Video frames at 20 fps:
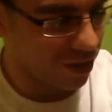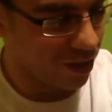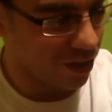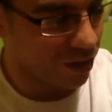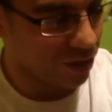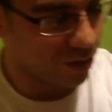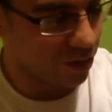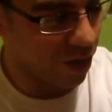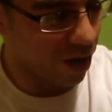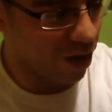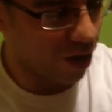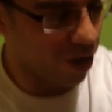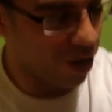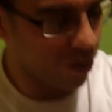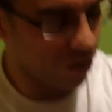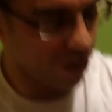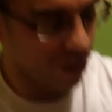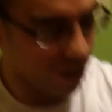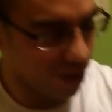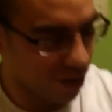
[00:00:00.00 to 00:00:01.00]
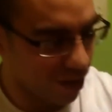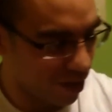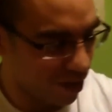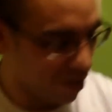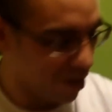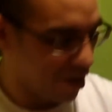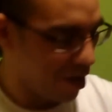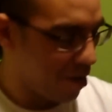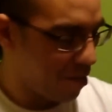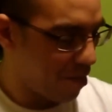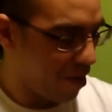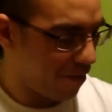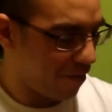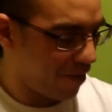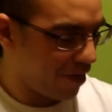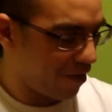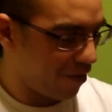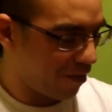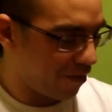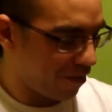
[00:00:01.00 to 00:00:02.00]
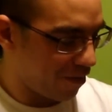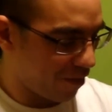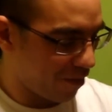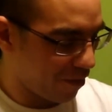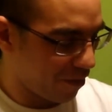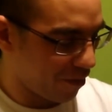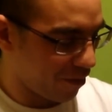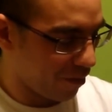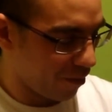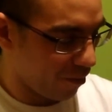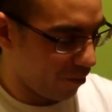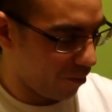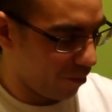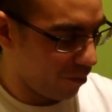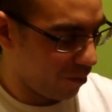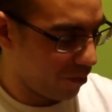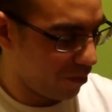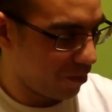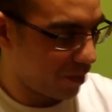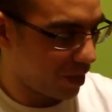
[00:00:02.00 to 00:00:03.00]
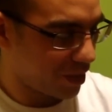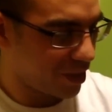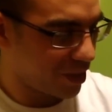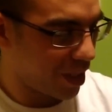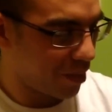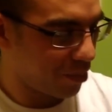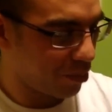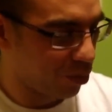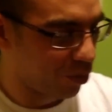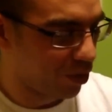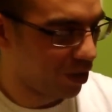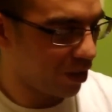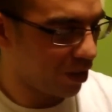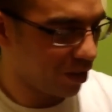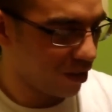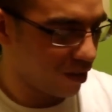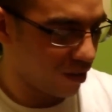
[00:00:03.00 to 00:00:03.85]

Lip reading: So I'll go with my top 3,